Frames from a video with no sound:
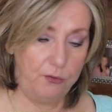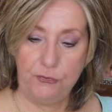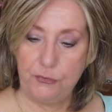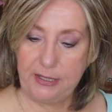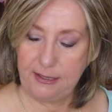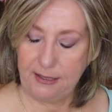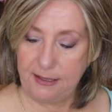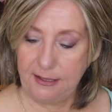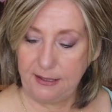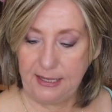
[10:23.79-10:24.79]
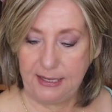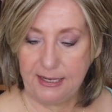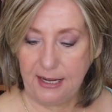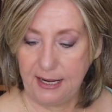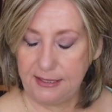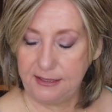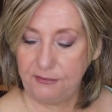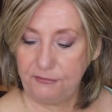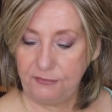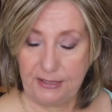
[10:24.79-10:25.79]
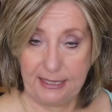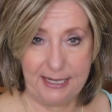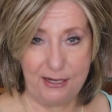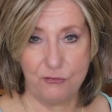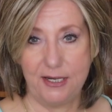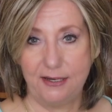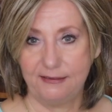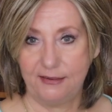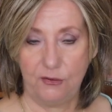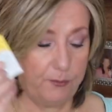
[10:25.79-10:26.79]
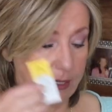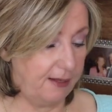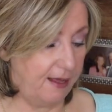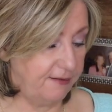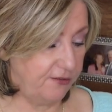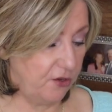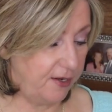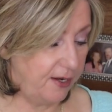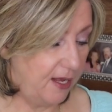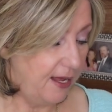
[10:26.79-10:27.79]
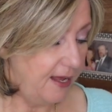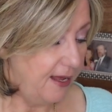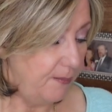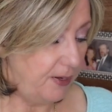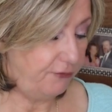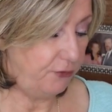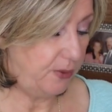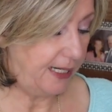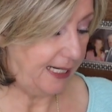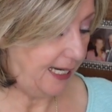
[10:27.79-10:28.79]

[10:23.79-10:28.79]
if you need any, any kind of, I can't read it because I don't have my glasses on, but if you need